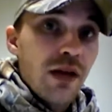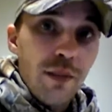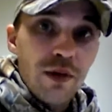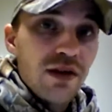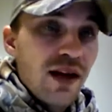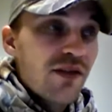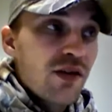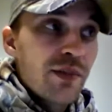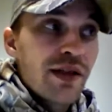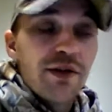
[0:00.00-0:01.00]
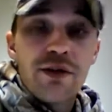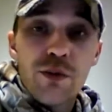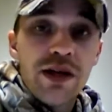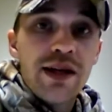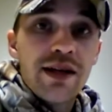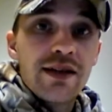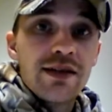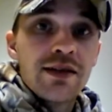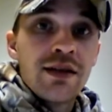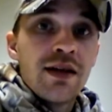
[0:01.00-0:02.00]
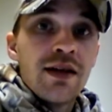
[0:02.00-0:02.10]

I've only been here 3 days.